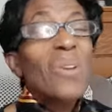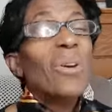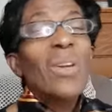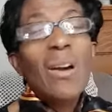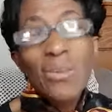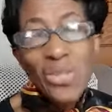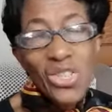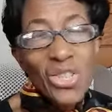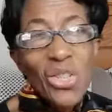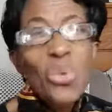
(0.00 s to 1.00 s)
you're not a
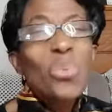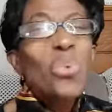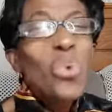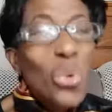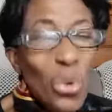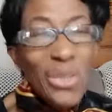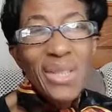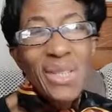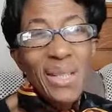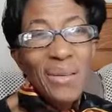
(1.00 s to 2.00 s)
Christian, you know good
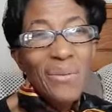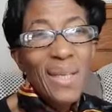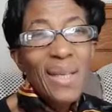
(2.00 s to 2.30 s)
enough